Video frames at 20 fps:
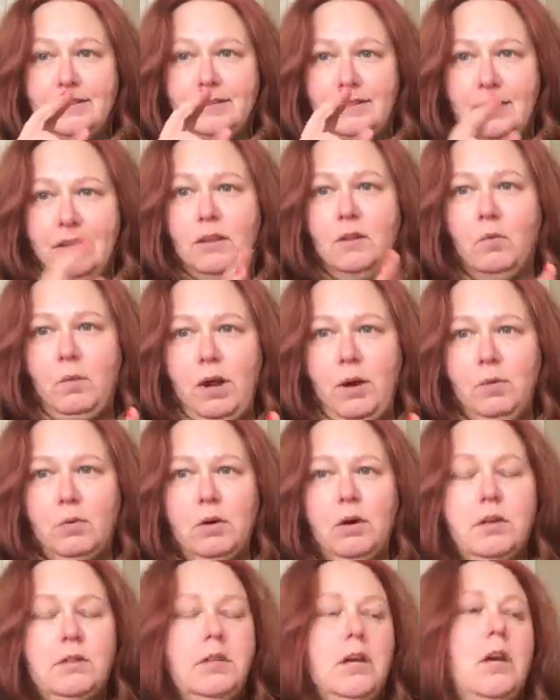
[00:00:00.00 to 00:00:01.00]
the white
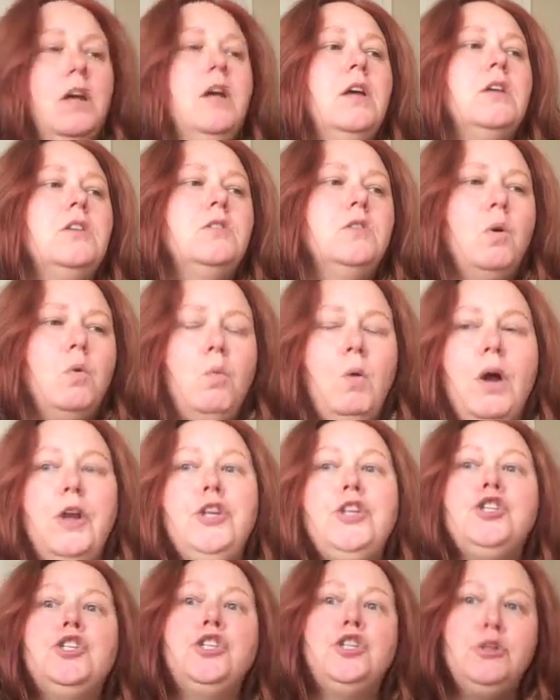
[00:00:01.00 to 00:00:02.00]
world. So
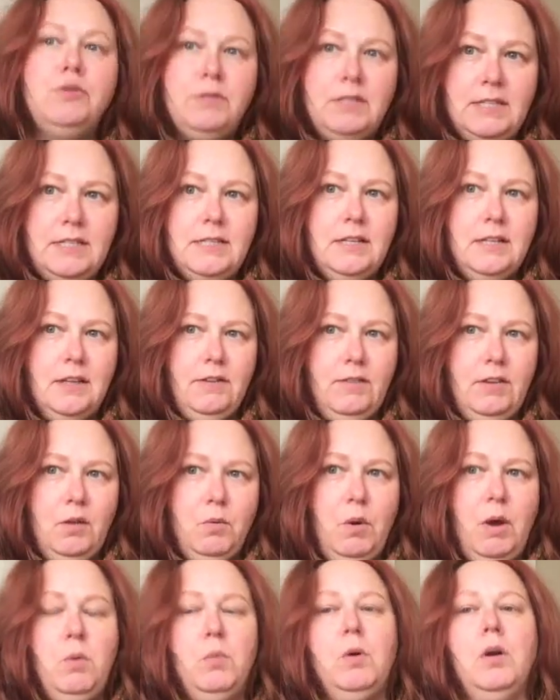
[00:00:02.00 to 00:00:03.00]
one chooses to live in the
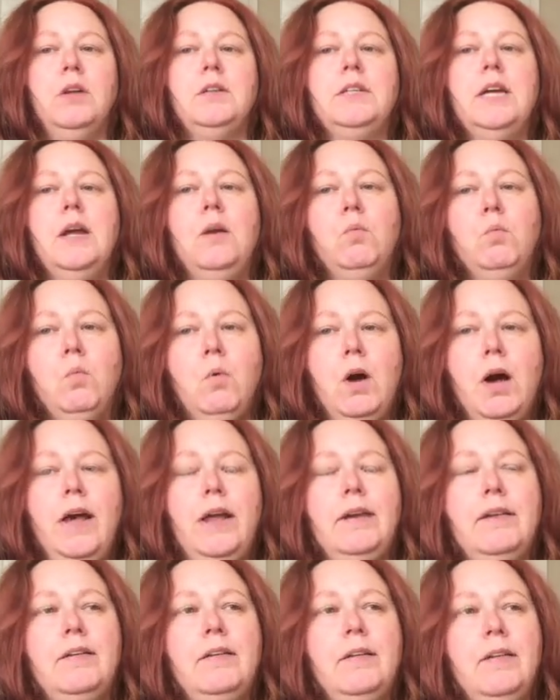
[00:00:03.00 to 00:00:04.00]
white world and
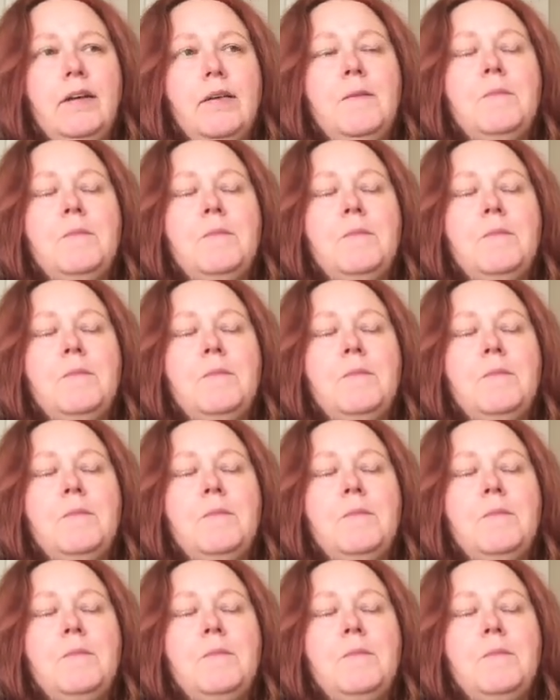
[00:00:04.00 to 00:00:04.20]
one